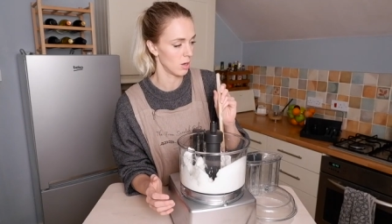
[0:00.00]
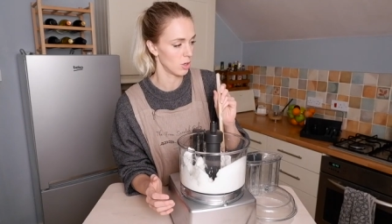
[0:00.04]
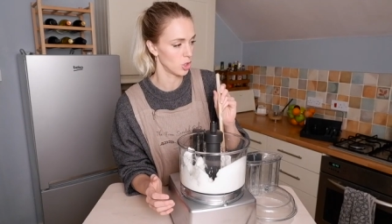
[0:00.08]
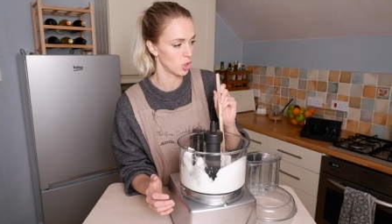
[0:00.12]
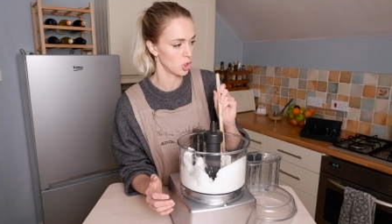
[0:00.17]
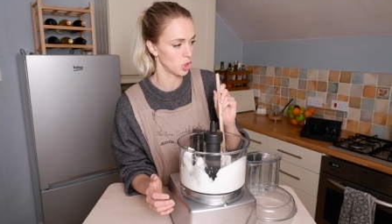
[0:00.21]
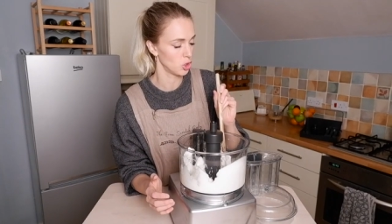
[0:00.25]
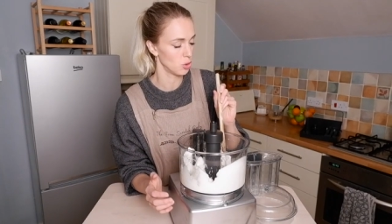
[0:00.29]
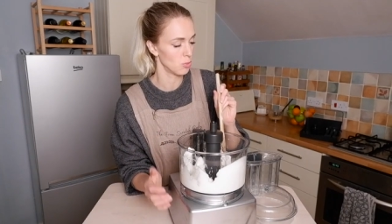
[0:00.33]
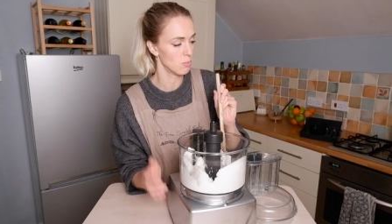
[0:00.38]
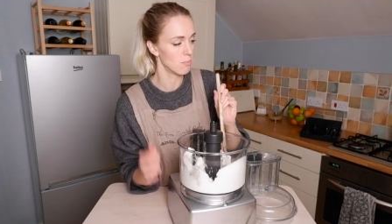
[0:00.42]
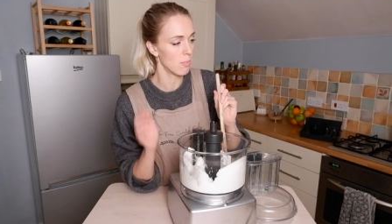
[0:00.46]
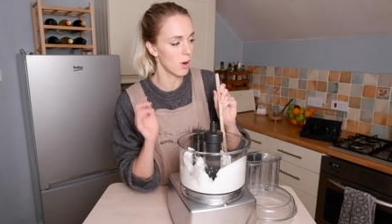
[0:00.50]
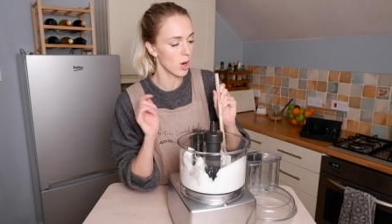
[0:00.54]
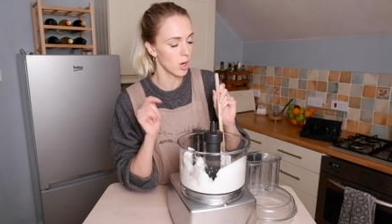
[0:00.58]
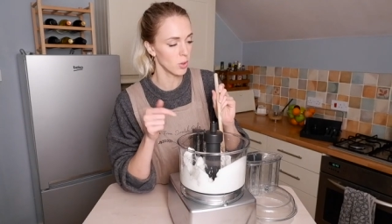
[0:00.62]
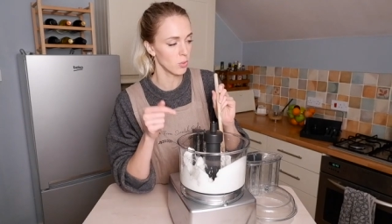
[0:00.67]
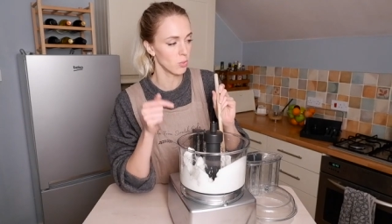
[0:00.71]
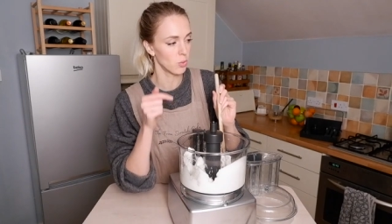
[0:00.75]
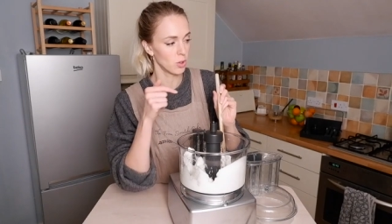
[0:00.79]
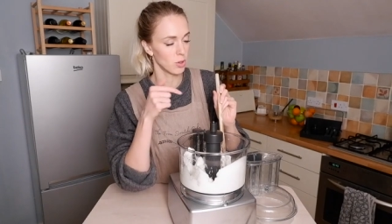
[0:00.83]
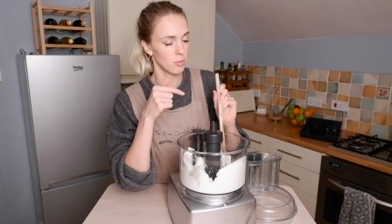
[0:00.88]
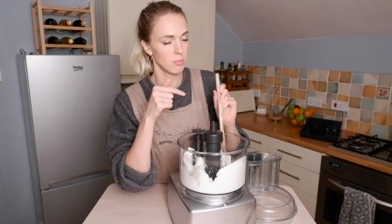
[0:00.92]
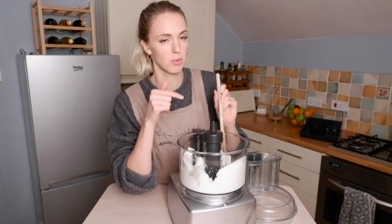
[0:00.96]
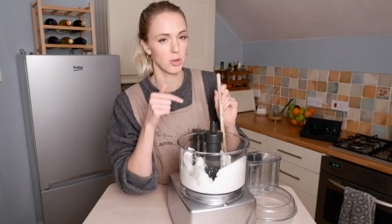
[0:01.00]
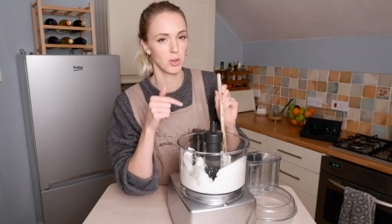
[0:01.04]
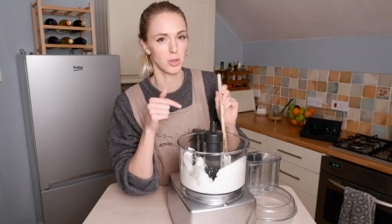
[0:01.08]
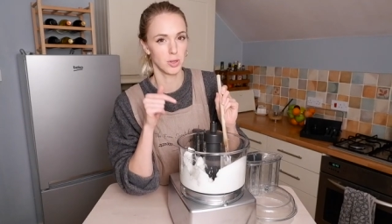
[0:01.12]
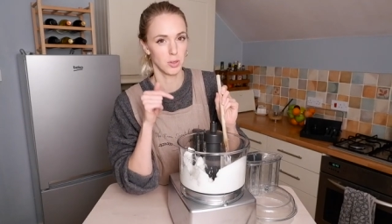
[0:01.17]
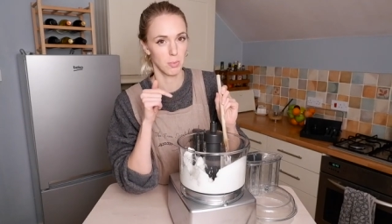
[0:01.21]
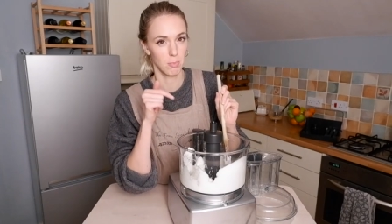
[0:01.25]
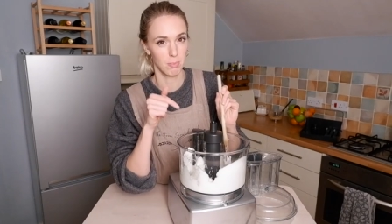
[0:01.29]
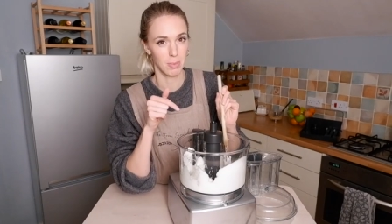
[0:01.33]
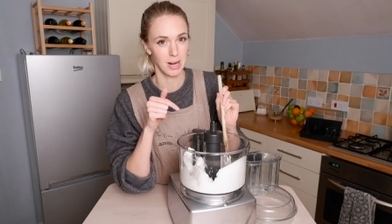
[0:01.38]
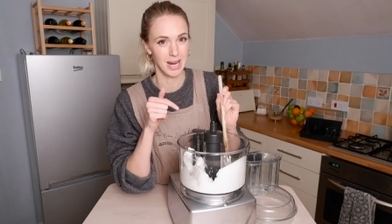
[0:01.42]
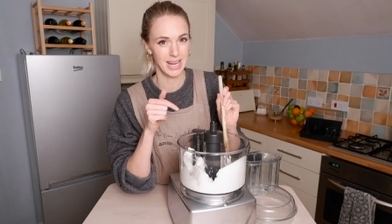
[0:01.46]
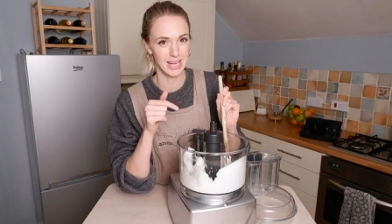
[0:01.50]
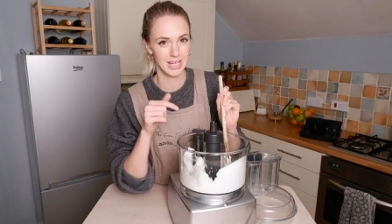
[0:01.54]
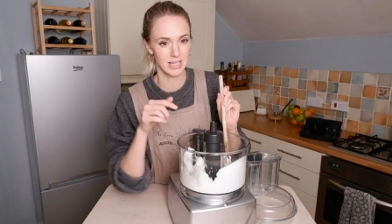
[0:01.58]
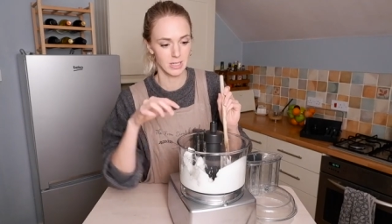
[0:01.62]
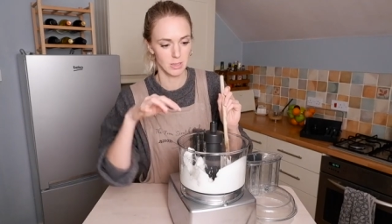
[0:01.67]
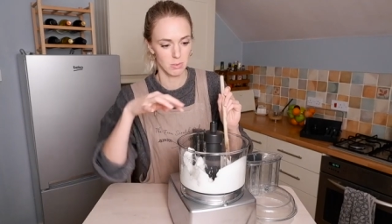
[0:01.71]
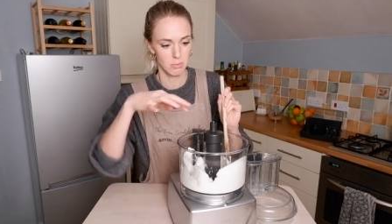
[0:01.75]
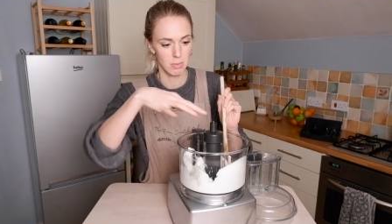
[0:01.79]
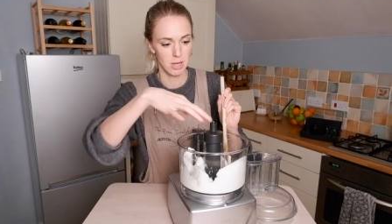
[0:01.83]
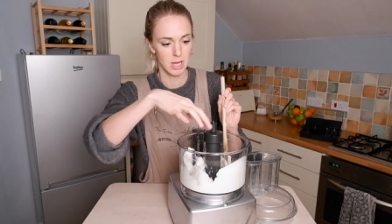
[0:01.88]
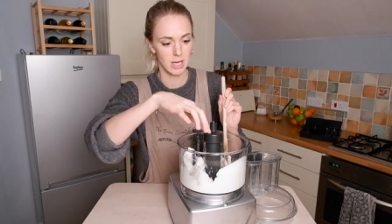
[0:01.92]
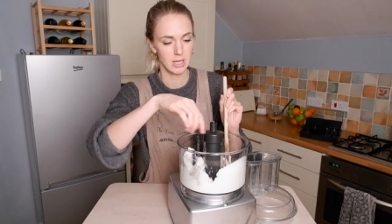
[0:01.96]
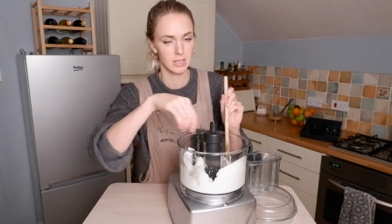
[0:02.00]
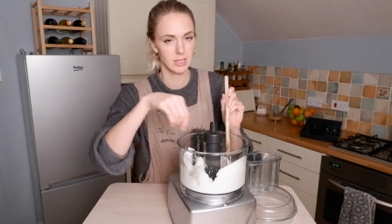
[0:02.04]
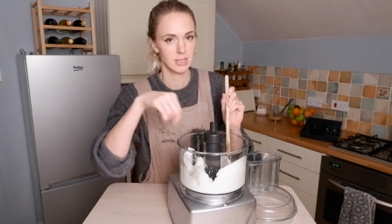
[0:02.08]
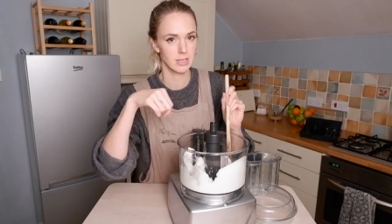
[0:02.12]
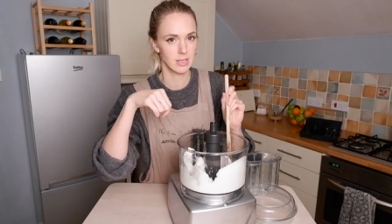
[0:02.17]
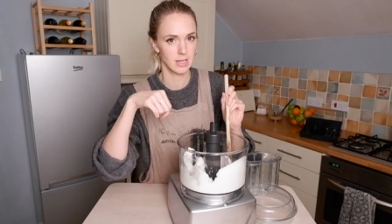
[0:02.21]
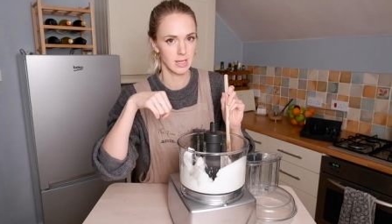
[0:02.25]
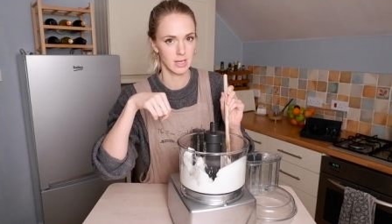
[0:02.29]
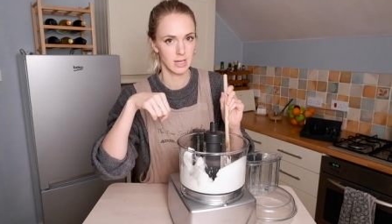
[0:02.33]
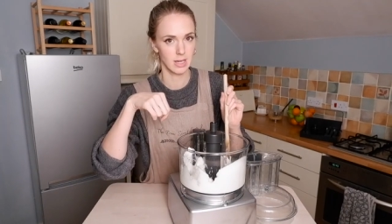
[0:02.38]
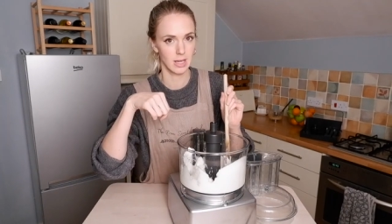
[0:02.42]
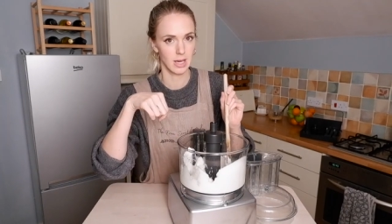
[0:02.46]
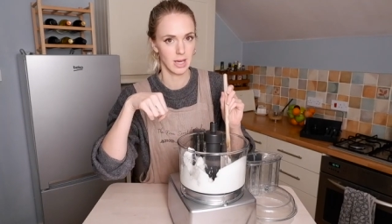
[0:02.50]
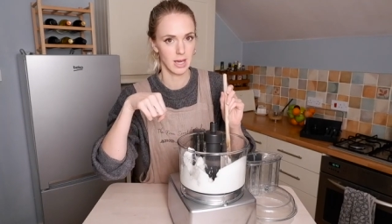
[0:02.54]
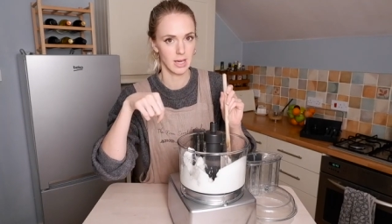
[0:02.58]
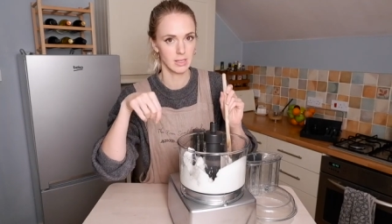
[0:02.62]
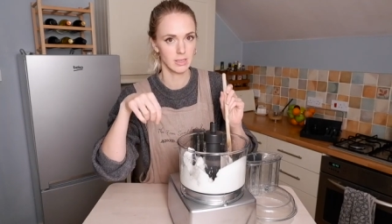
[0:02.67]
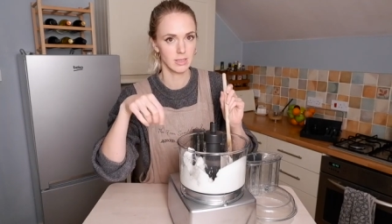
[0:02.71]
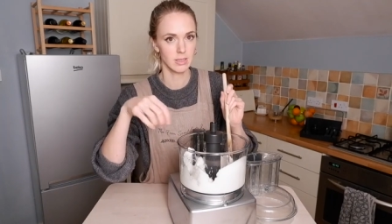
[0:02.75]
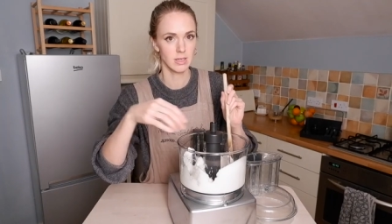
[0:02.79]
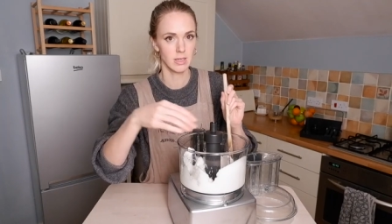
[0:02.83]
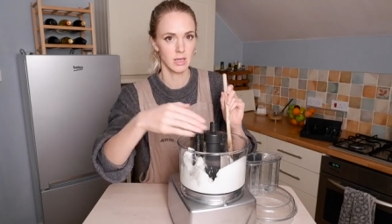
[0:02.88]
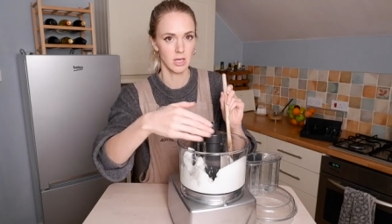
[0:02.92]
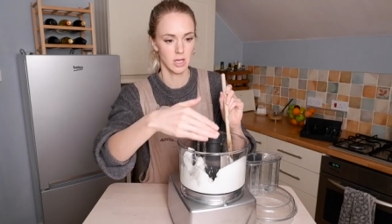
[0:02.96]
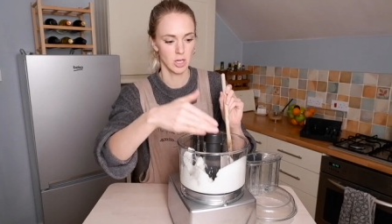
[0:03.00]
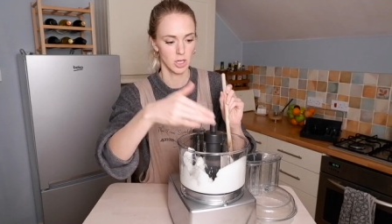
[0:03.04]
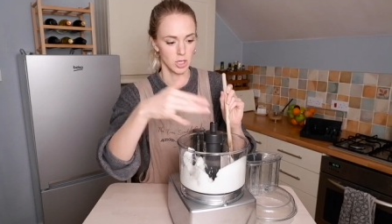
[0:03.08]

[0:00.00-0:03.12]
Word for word: You might want to put the blender mix in again